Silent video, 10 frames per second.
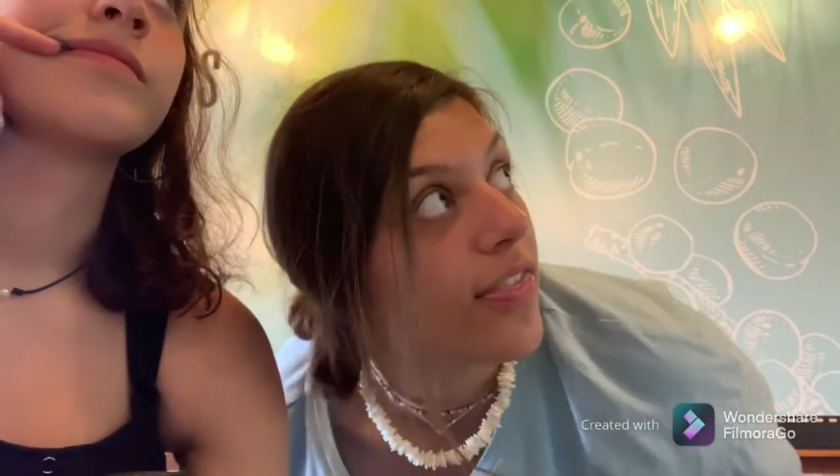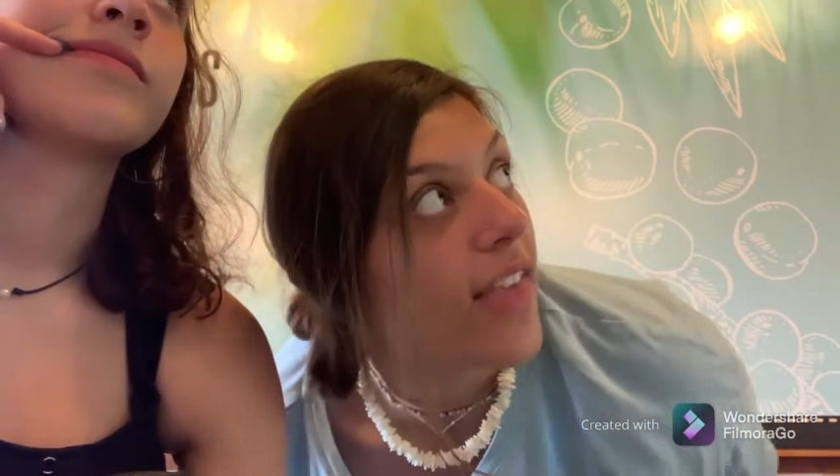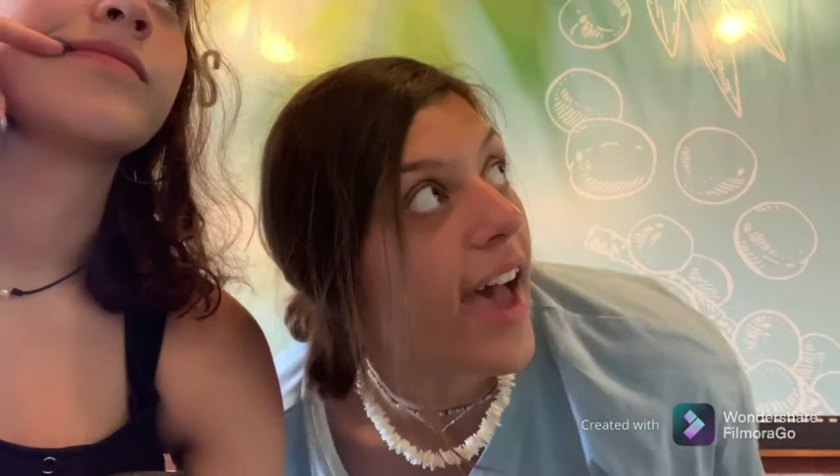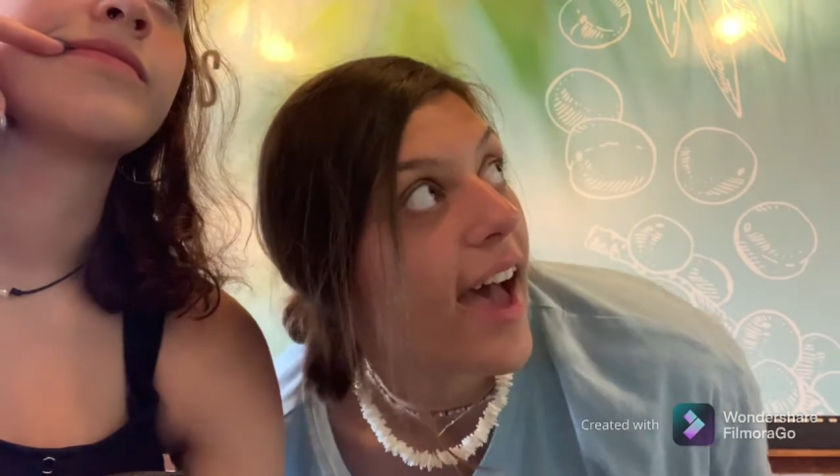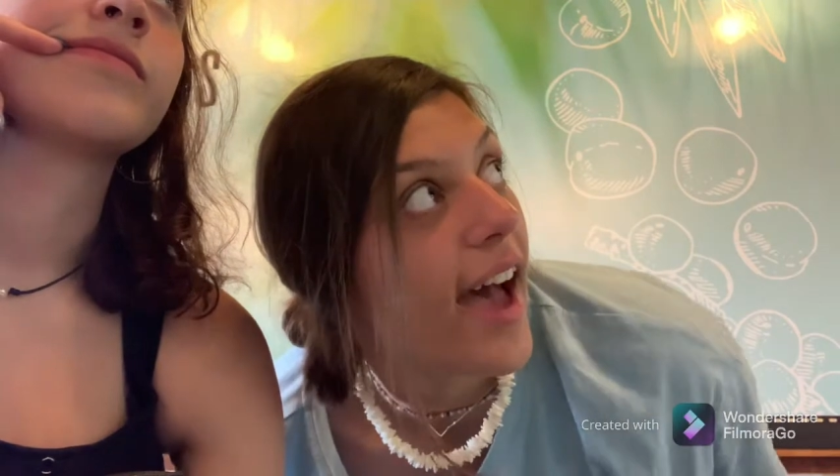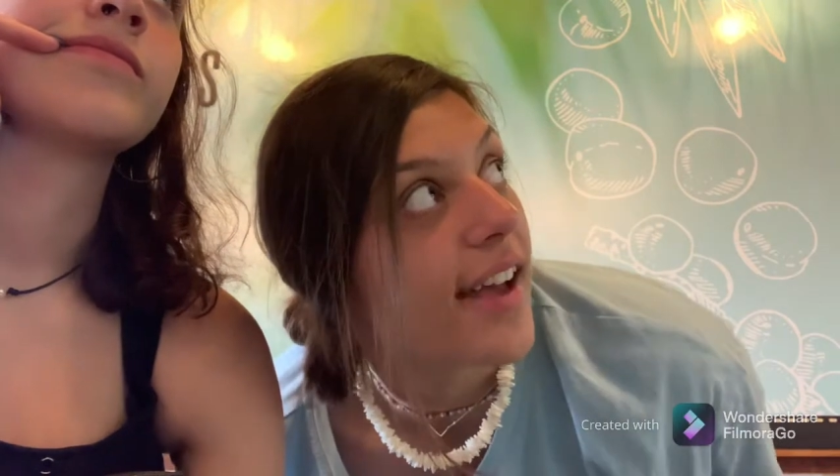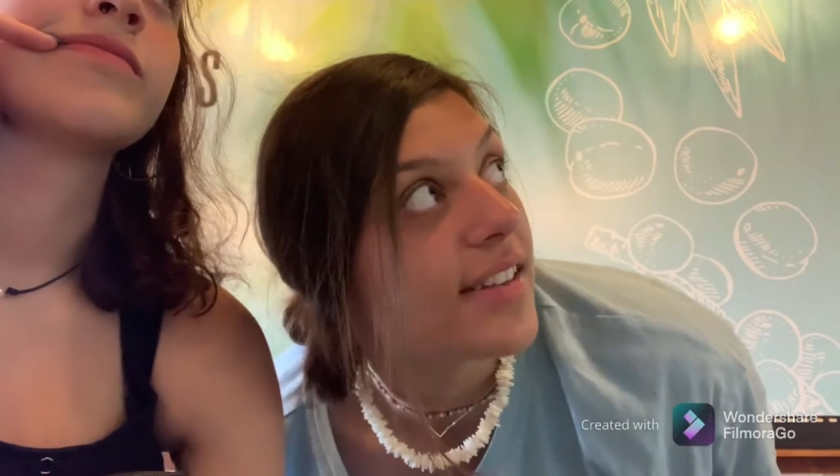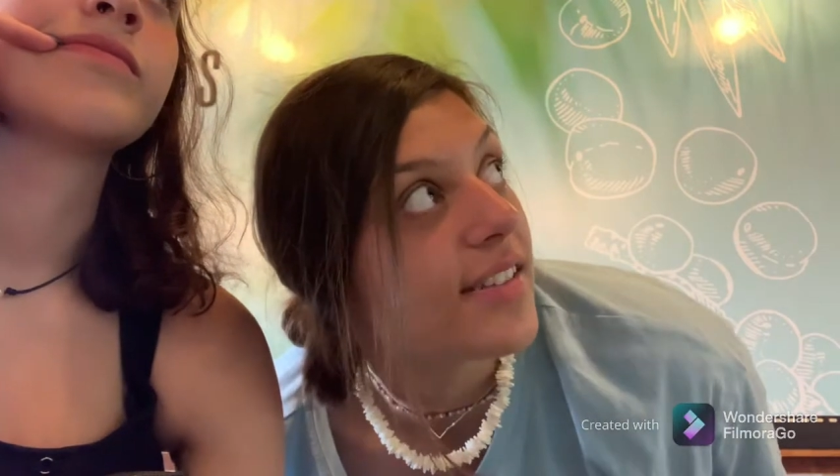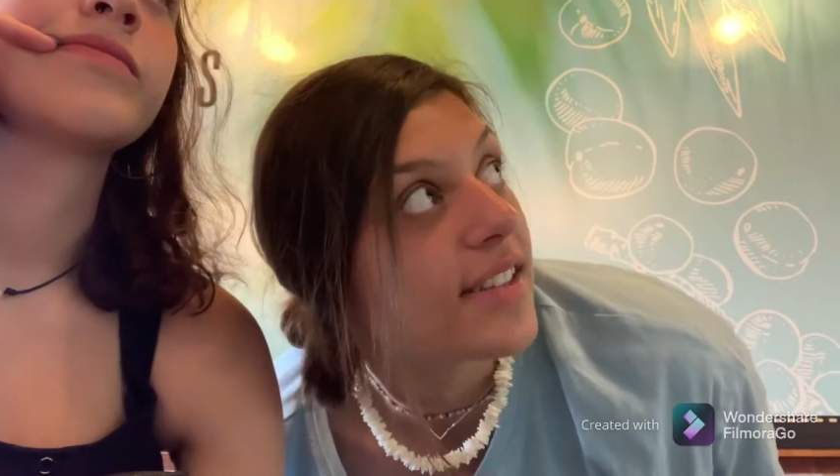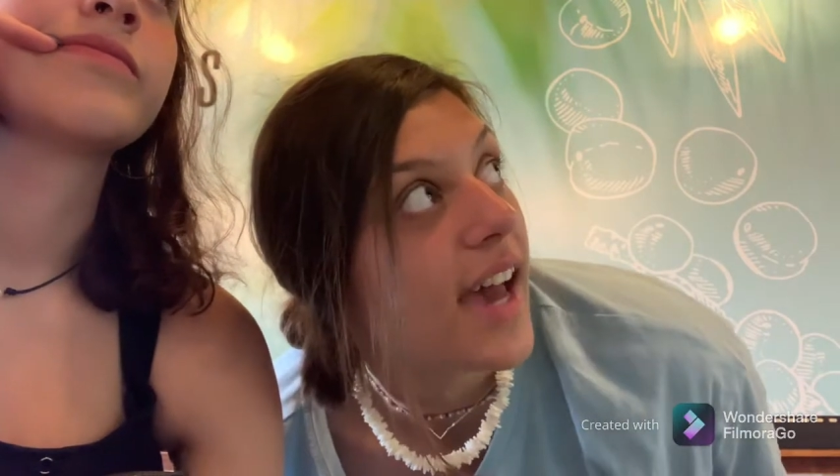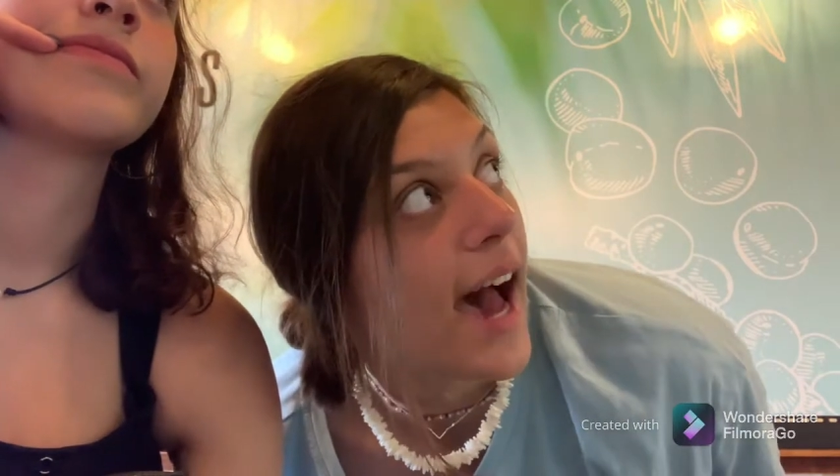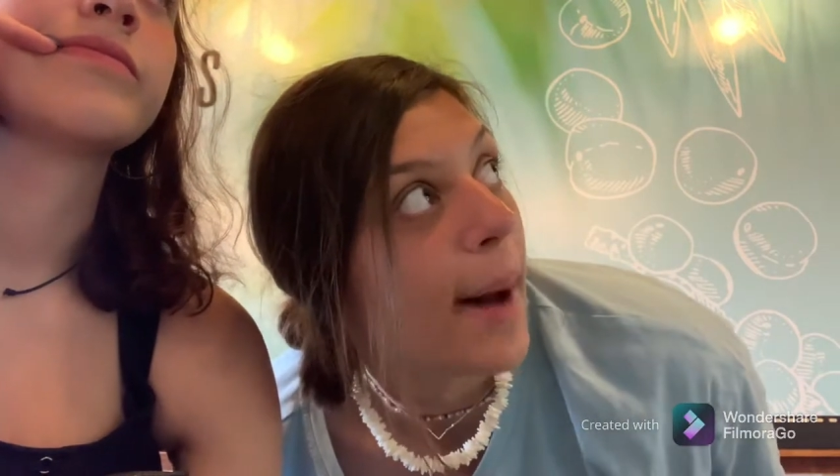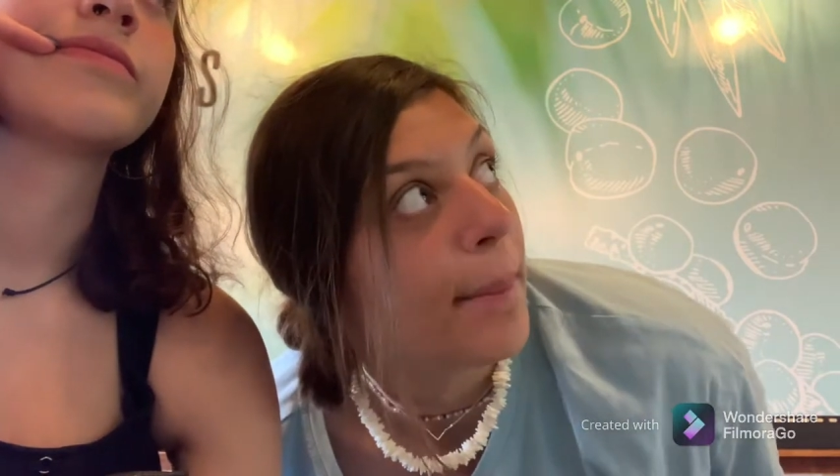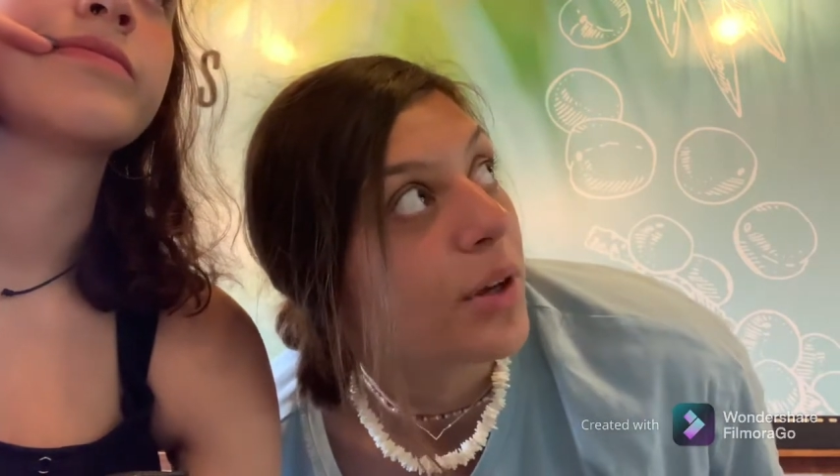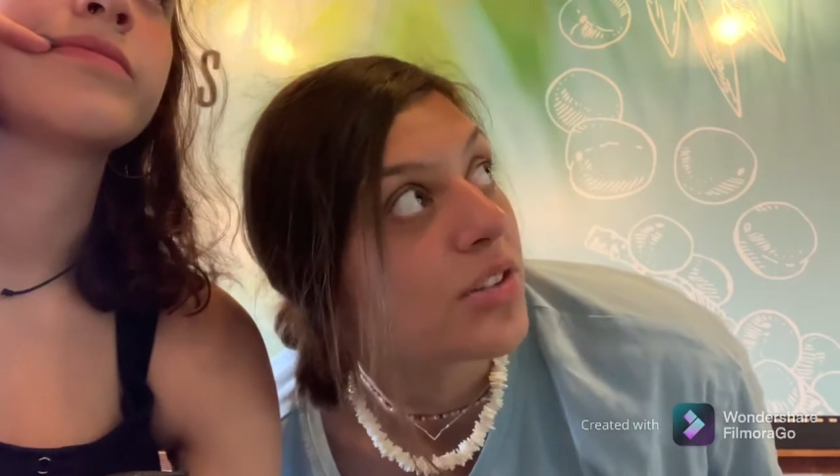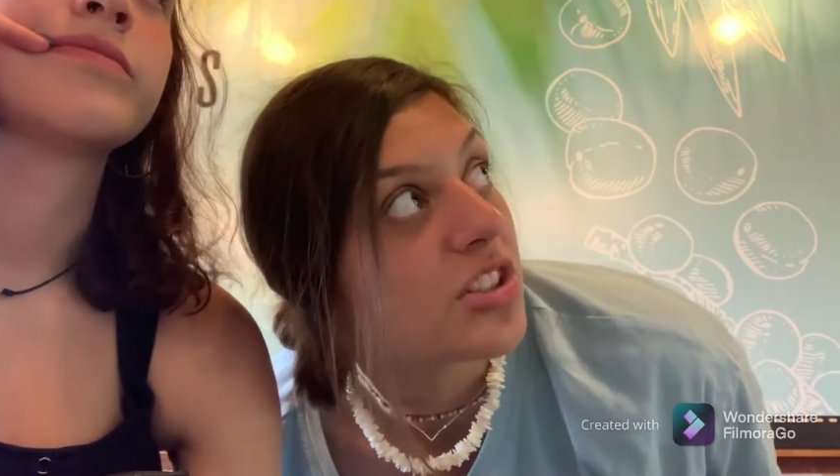that has apple,